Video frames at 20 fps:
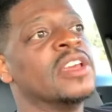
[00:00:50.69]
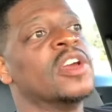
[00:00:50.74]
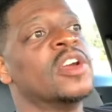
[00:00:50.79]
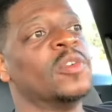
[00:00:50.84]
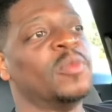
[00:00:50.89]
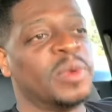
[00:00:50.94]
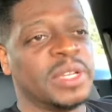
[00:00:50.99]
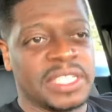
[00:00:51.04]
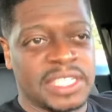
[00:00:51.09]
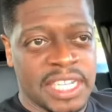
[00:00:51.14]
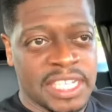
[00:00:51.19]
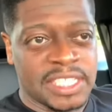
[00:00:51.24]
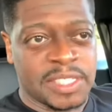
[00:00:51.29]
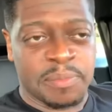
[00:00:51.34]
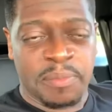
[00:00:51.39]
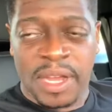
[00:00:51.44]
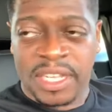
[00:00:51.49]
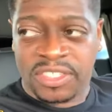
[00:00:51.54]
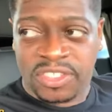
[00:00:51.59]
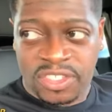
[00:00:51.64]
with this
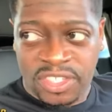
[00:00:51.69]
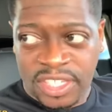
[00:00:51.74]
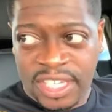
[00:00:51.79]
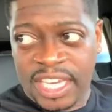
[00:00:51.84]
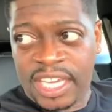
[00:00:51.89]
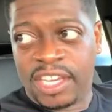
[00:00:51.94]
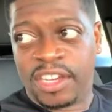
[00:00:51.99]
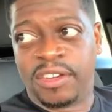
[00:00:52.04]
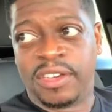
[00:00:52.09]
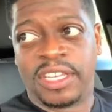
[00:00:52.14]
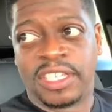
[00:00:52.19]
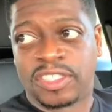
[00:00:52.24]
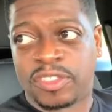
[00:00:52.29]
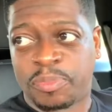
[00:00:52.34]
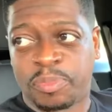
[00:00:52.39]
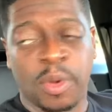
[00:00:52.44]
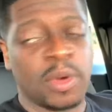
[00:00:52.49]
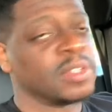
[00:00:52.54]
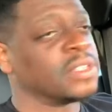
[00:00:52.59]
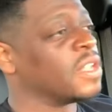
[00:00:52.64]
much skill is
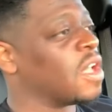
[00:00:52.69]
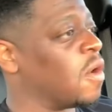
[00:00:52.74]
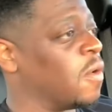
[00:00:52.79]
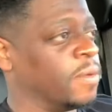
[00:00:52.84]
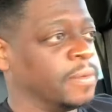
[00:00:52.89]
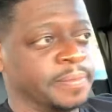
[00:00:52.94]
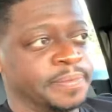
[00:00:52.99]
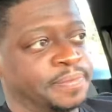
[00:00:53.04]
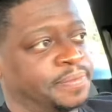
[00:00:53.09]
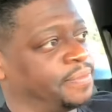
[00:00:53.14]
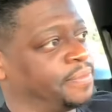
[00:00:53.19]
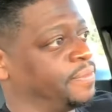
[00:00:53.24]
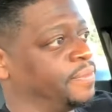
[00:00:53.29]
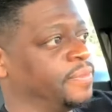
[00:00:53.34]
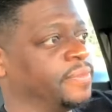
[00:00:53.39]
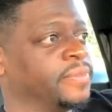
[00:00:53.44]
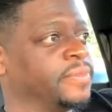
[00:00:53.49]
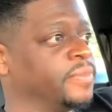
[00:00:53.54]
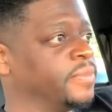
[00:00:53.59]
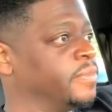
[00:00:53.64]
supposed to know.
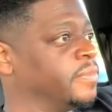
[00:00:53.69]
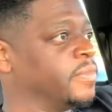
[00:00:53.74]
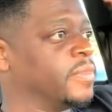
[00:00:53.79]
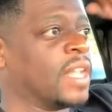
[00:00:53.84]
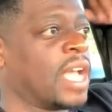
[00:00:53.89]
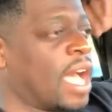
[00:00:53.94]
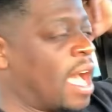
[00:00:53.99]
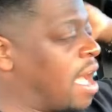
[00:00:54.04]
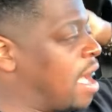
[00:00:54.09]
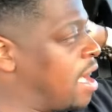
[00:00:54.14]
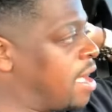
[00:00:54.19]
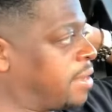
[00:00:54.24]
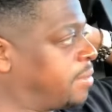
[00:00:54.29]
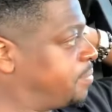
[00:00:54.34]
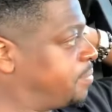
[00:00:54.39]
Uh-uh.